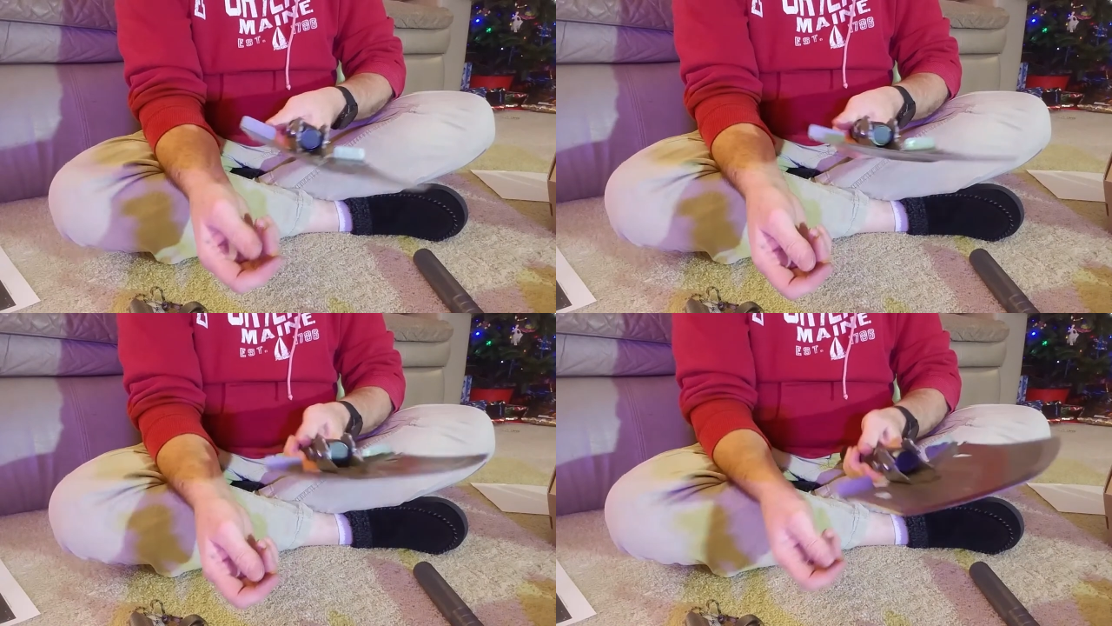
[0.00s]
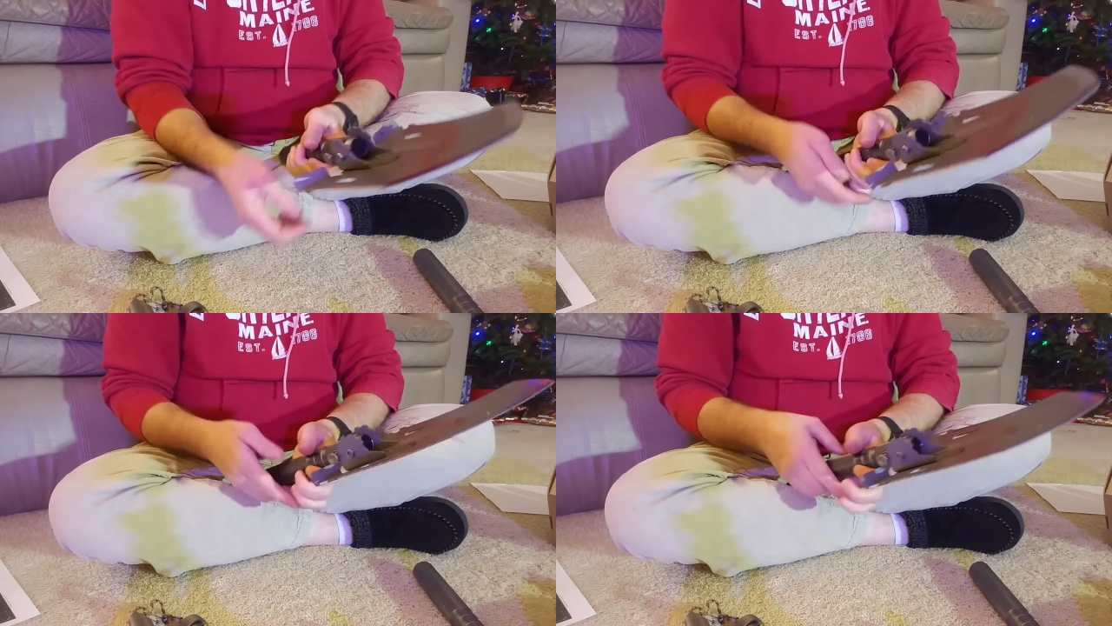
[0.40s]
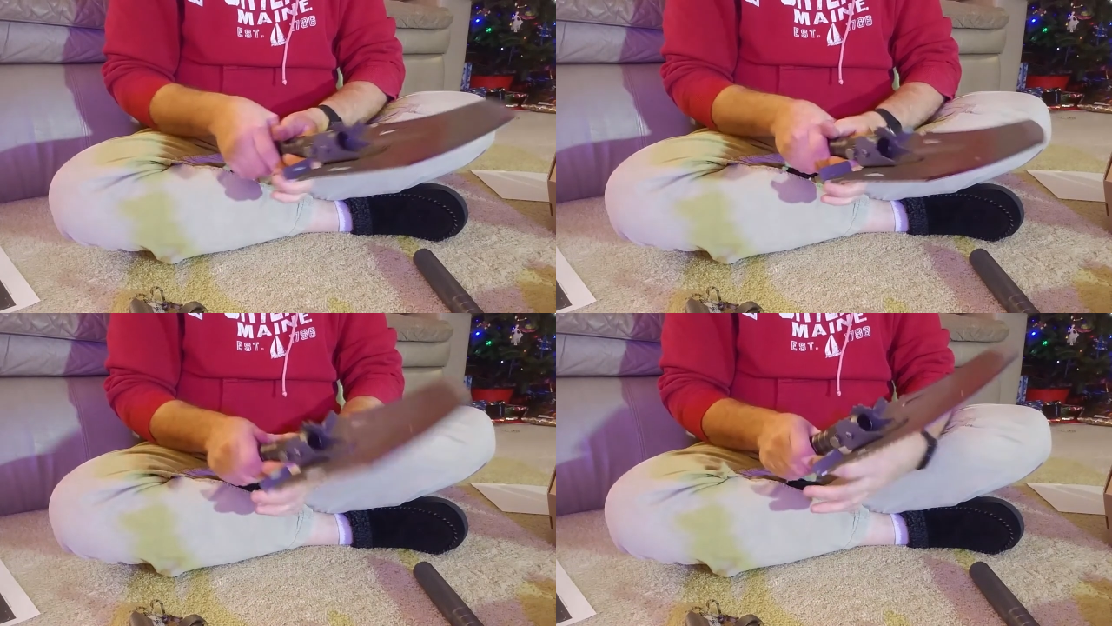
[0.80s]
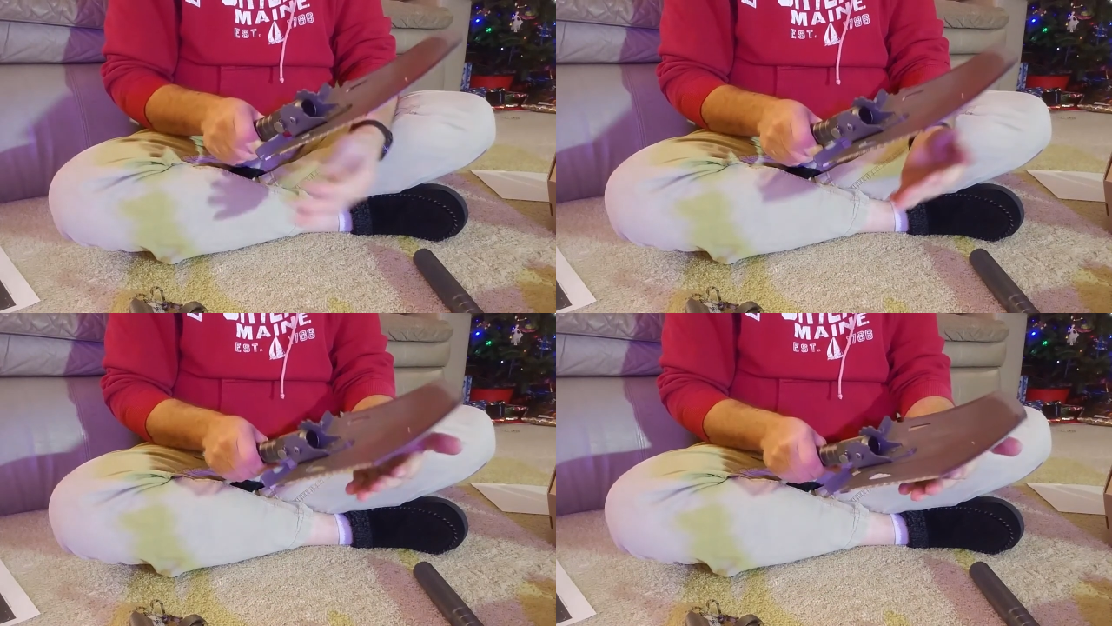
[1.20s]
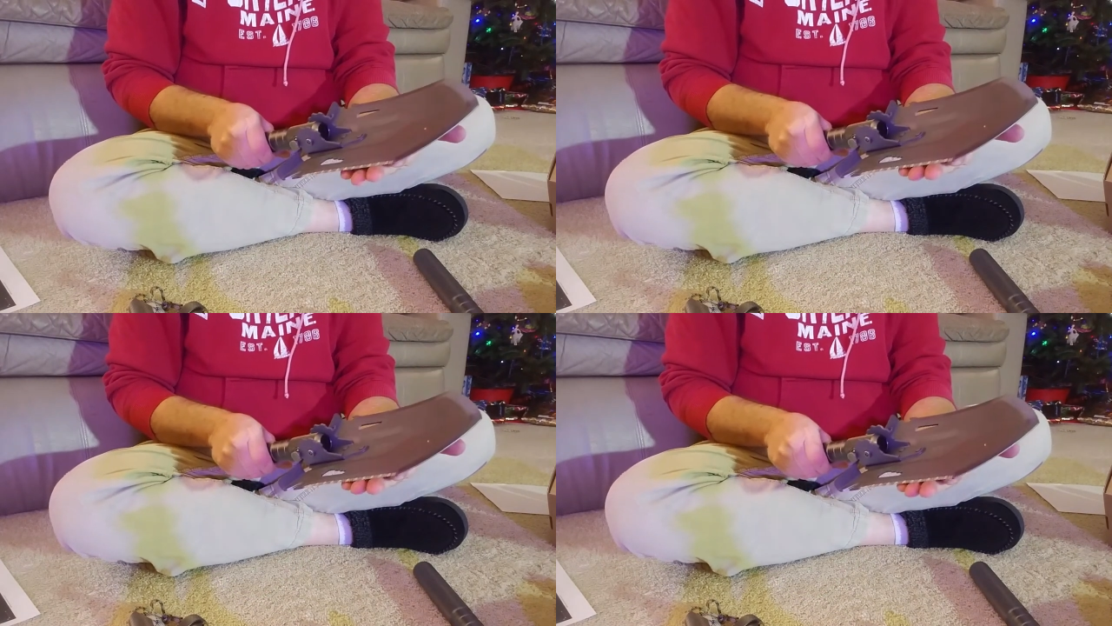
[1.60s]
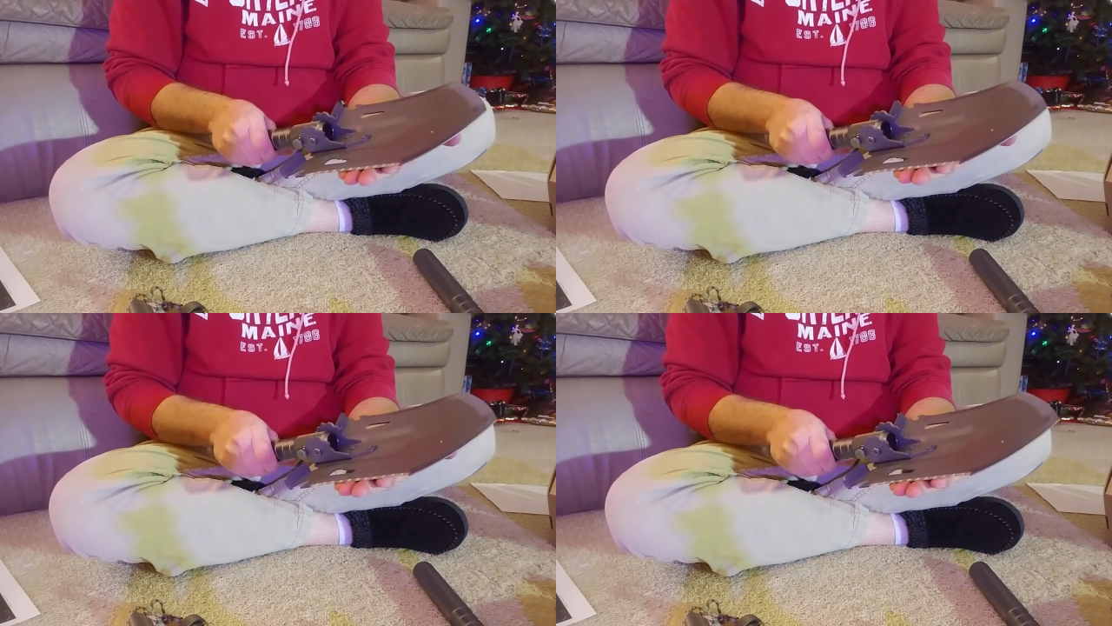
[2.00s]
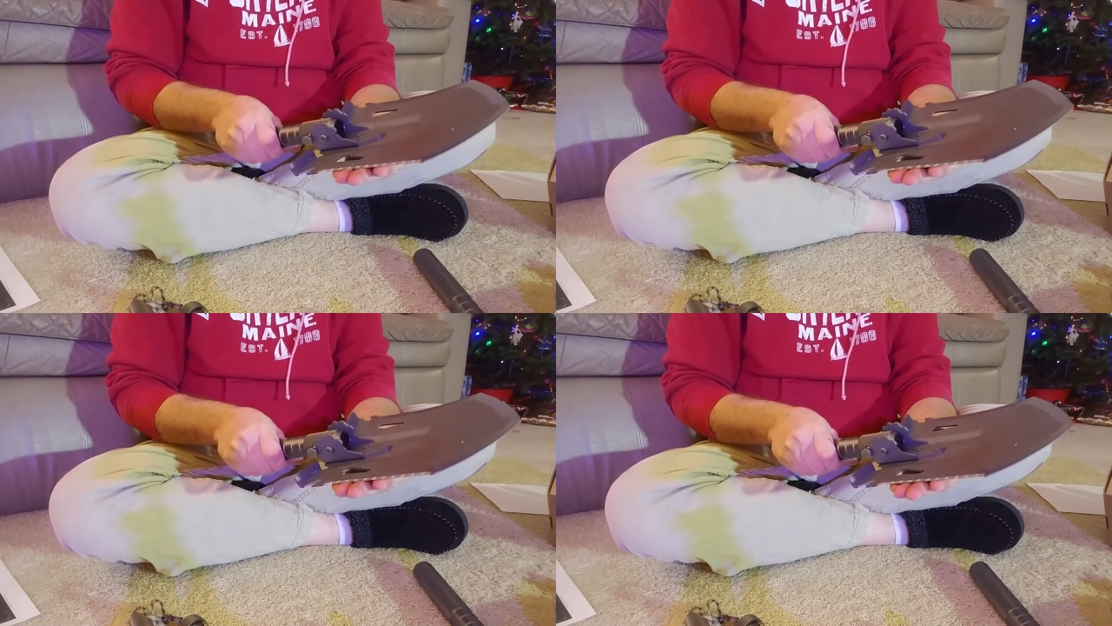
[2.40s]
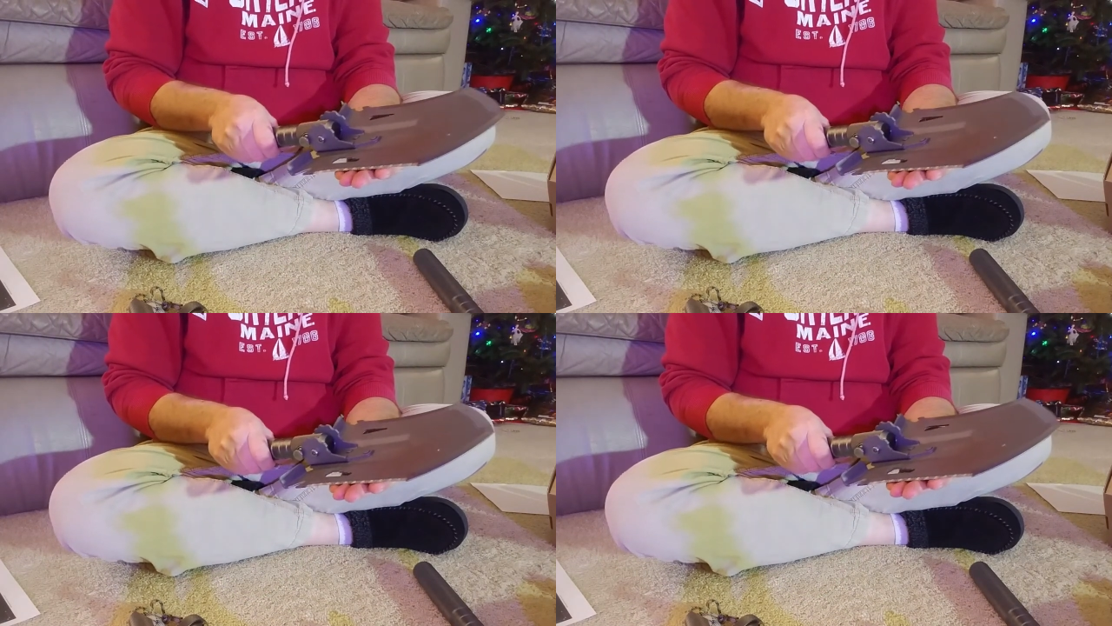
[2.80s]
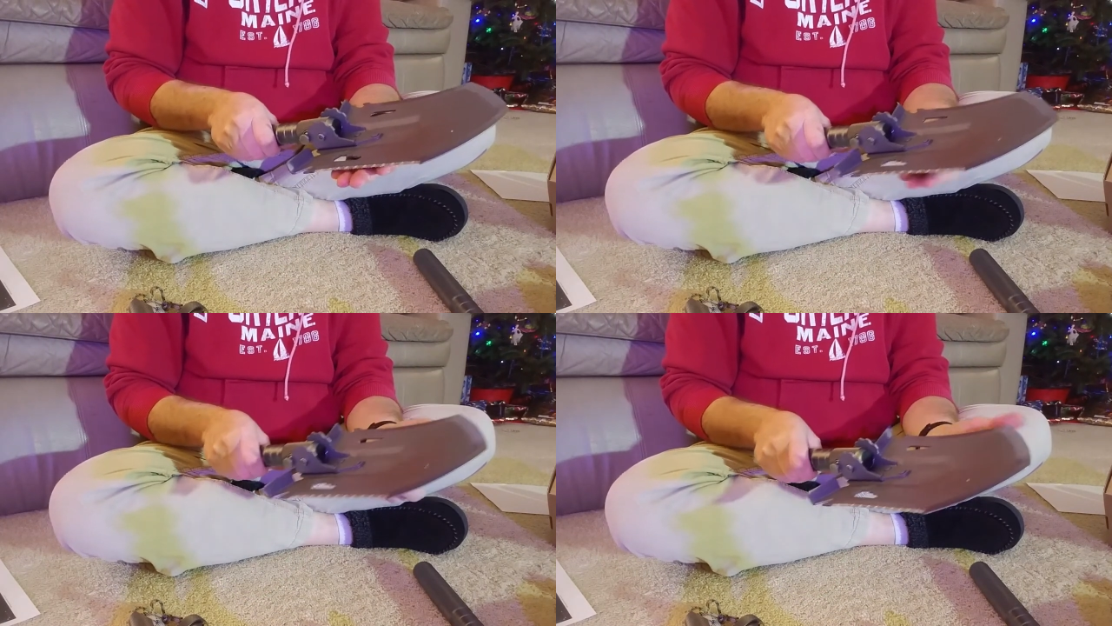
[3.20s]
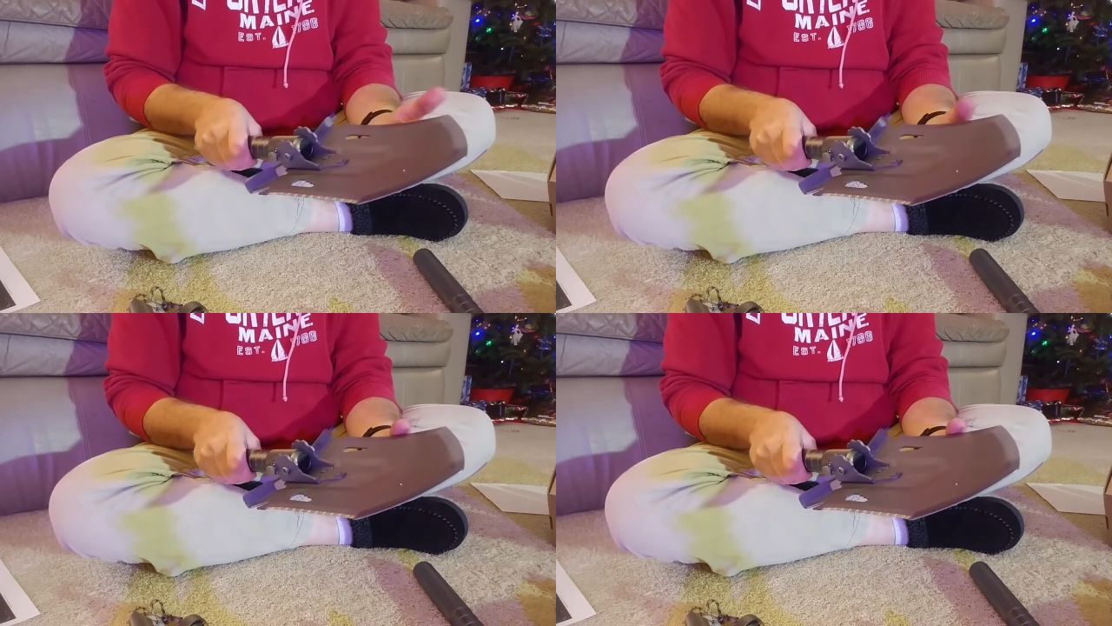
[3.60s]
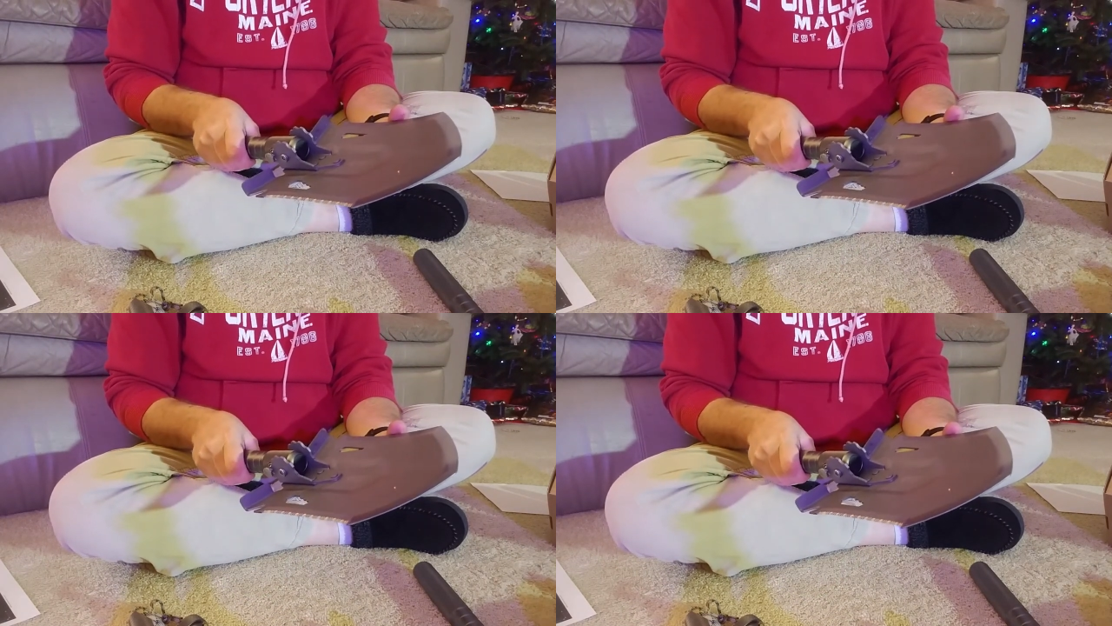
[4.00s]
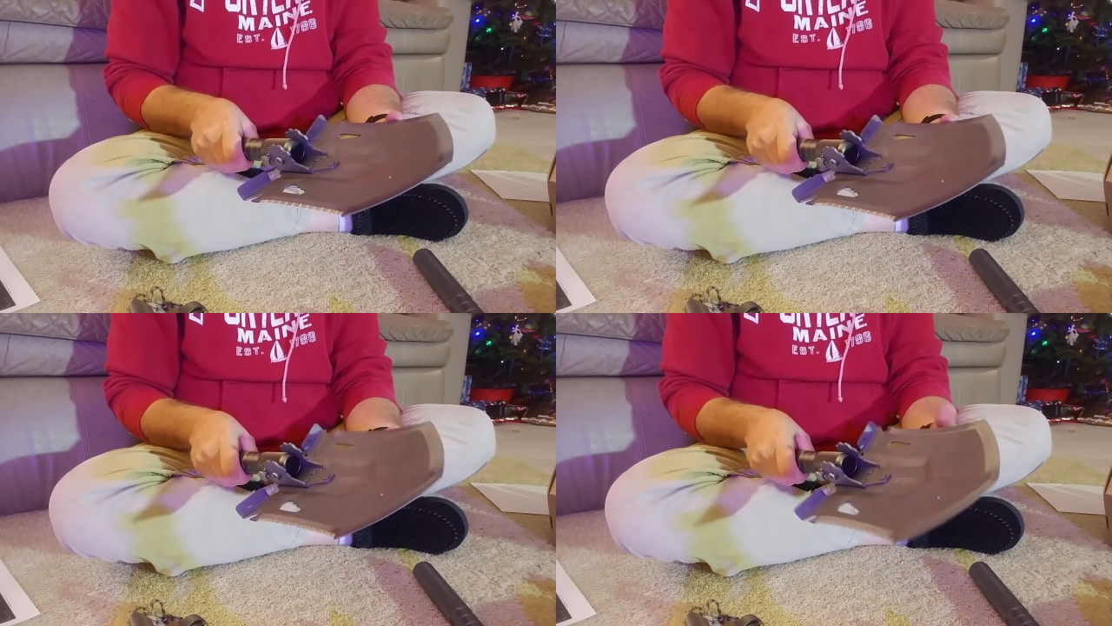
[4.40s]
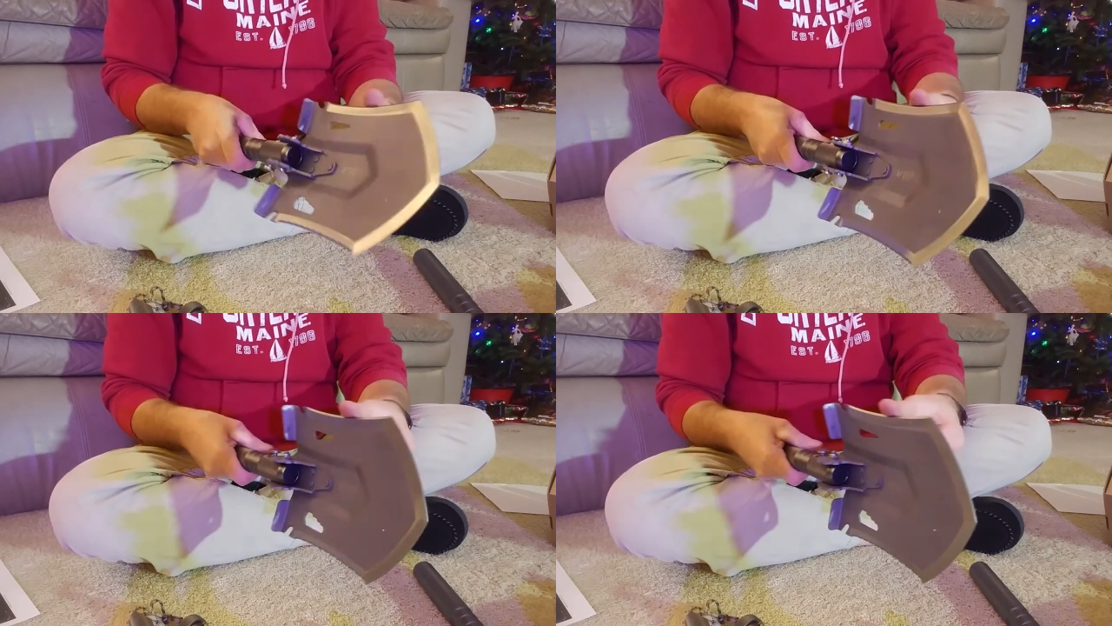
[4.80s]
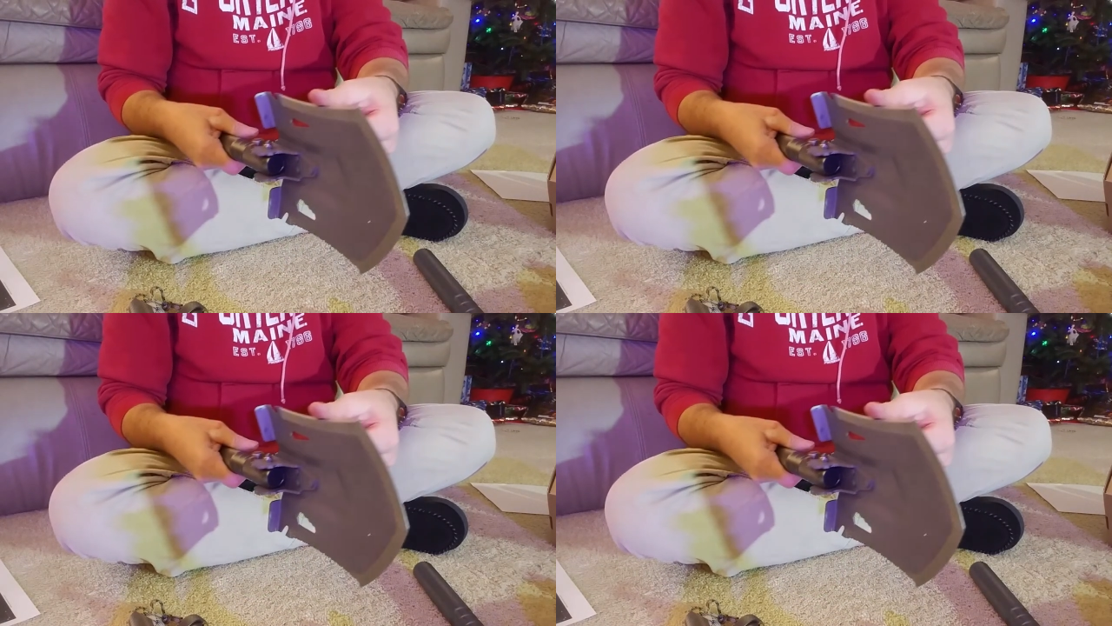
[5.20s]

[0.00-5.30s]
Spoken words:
[unreadable: no face in view]